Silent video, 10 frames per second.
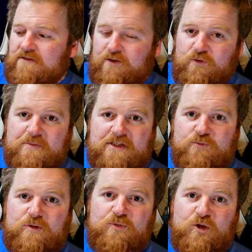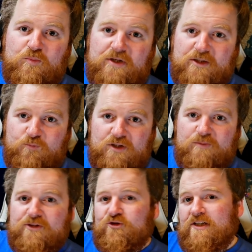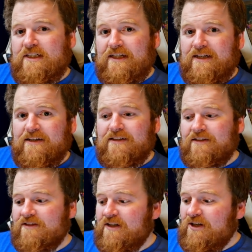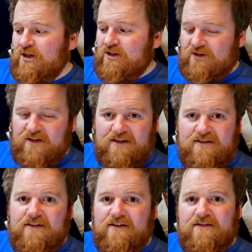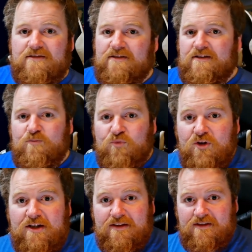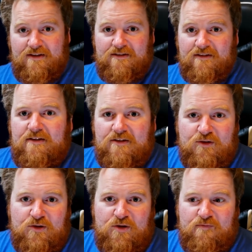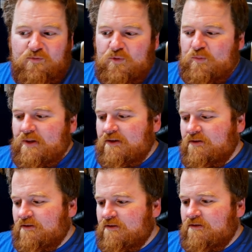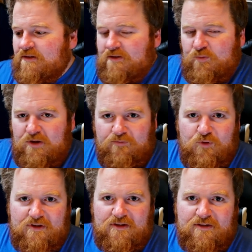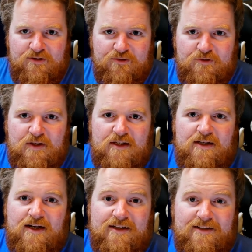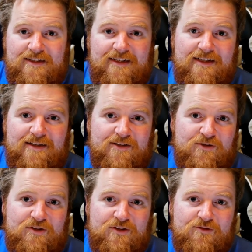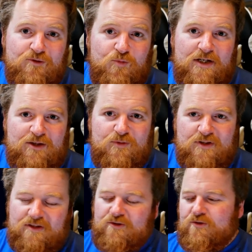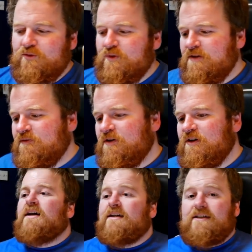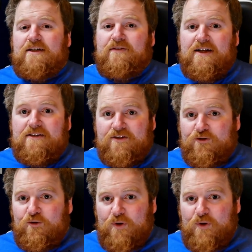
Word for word: that website will be up and I will be trying to get clients. So that I think is a brilliant thing that's going to come from it, because this is what I've wanted to do, and legally I couldn't do it while I was on social welfare. And like, I've had to turn